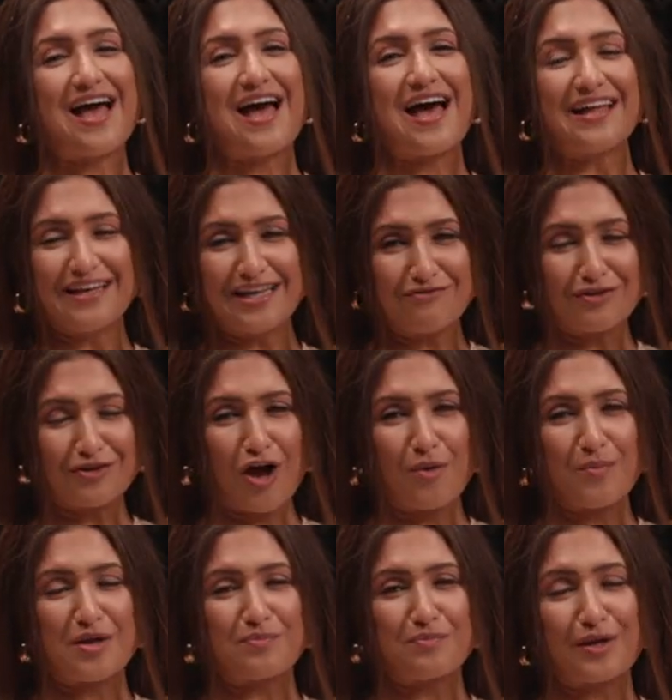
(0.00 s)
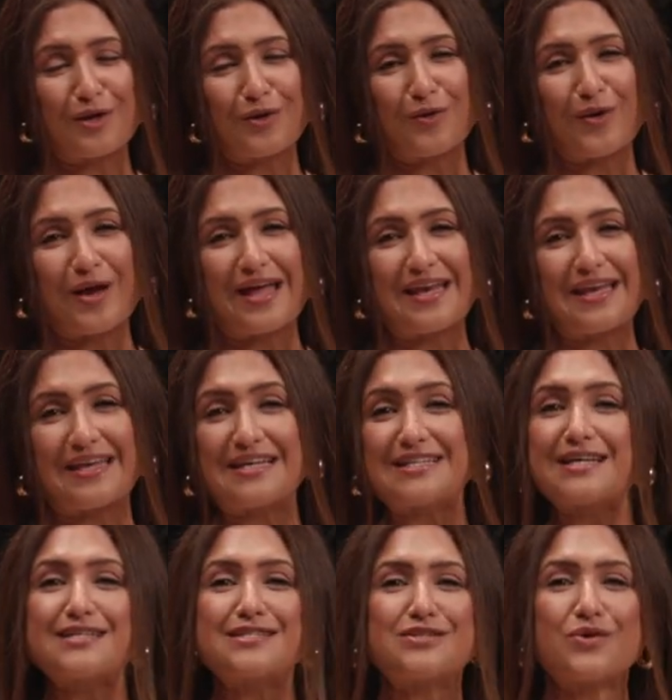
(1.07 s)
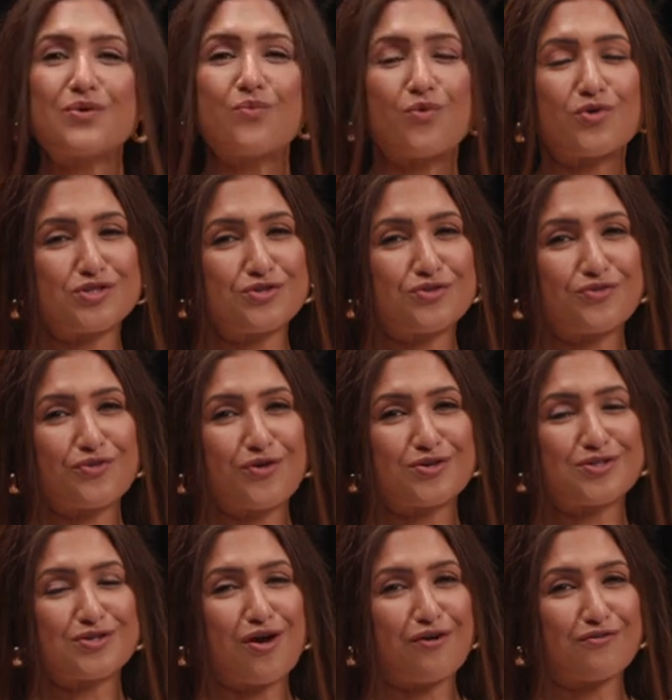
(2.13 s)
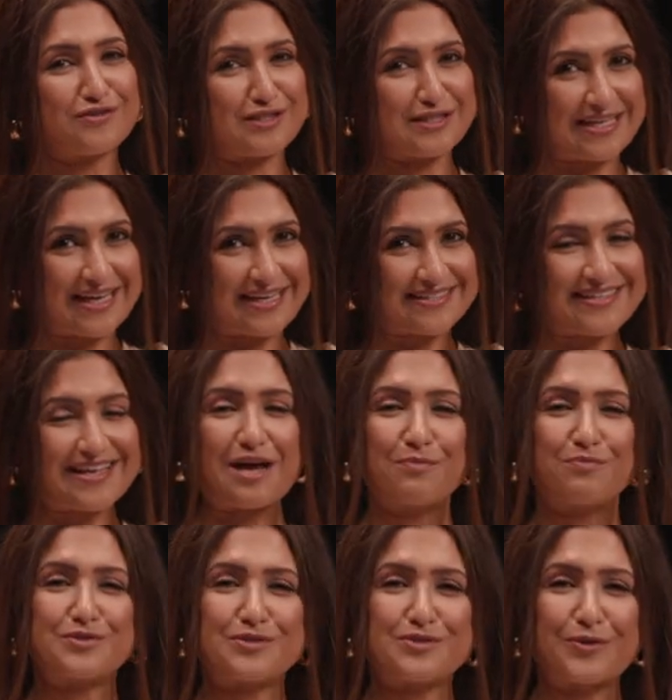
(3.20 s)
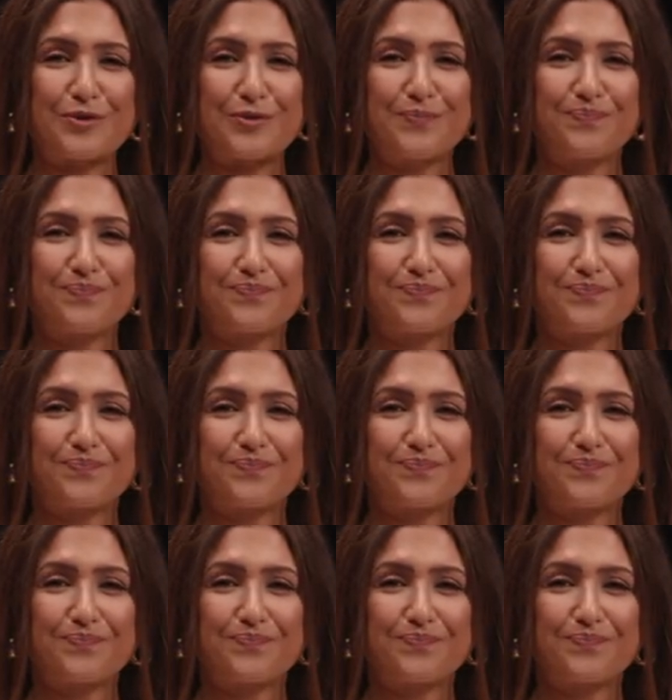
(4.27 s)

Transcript: and leave a comment below and let us know what you thought of today's episode.